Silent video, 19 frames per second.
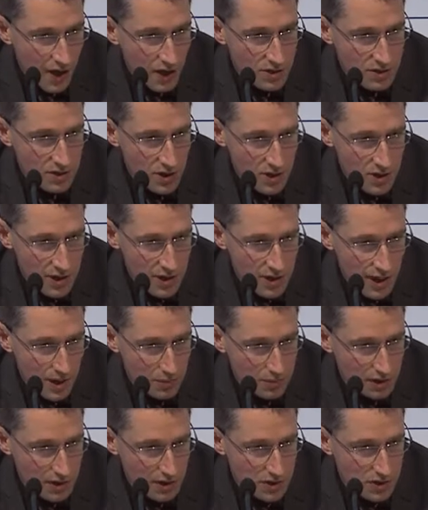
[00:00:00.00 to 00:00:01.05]
Certainly he can't
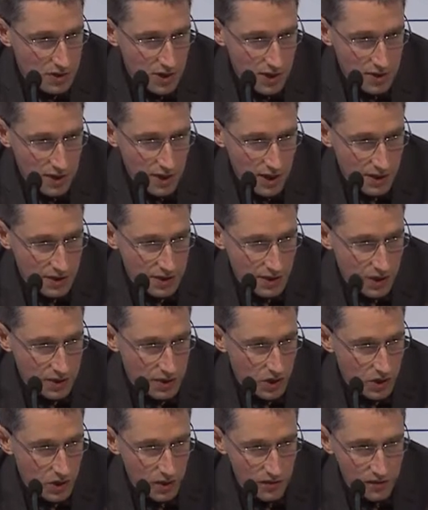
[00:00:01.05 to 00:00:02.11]
play g takes. I
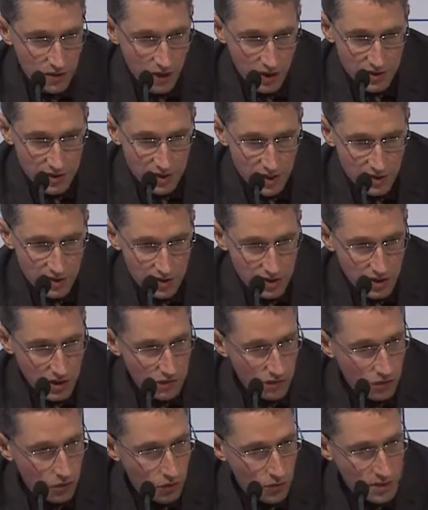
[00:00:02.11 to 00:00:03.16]
don't know if knight takes
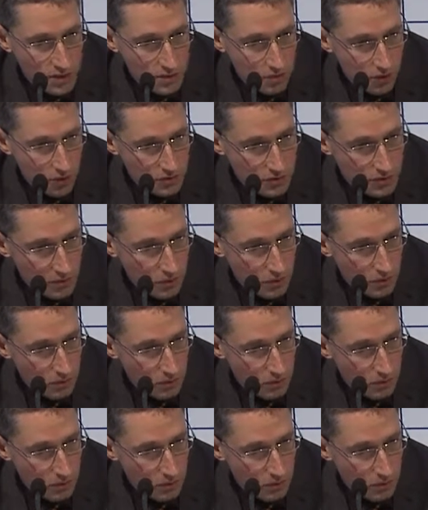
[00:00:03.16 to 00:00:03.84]
g4 is possible.